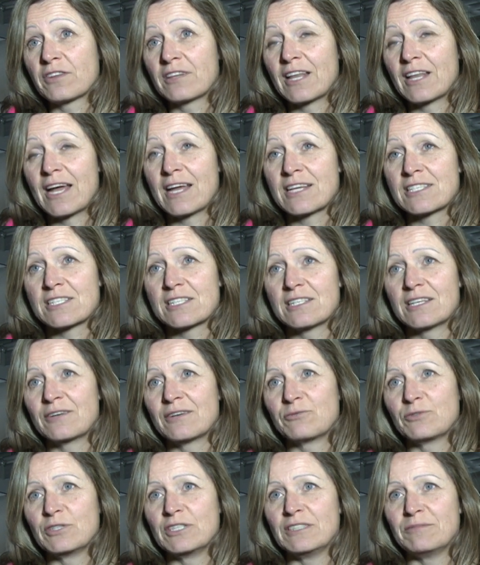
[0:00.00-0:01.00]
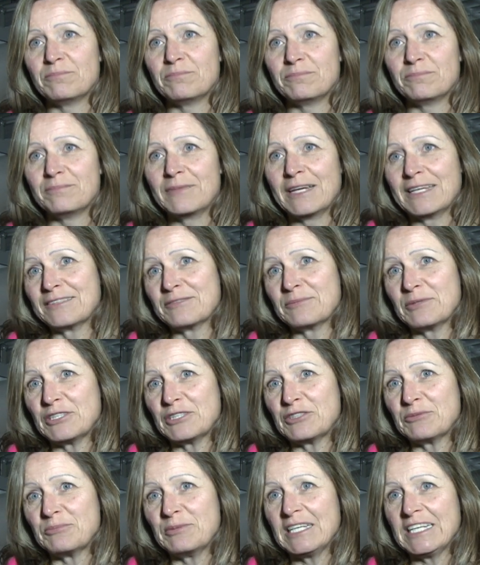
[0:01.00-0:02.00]
glass and then we make them
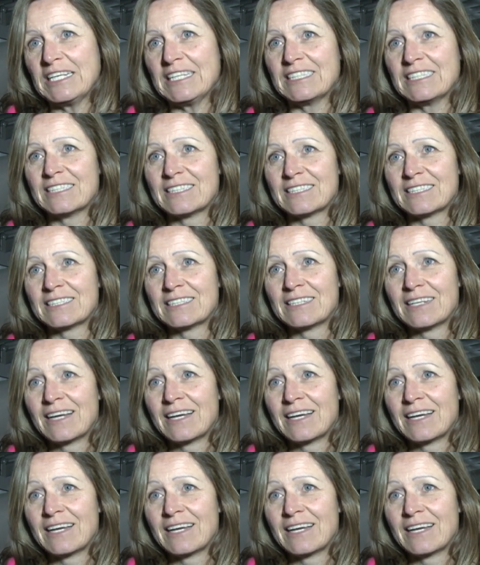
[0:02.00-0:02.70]
into beads.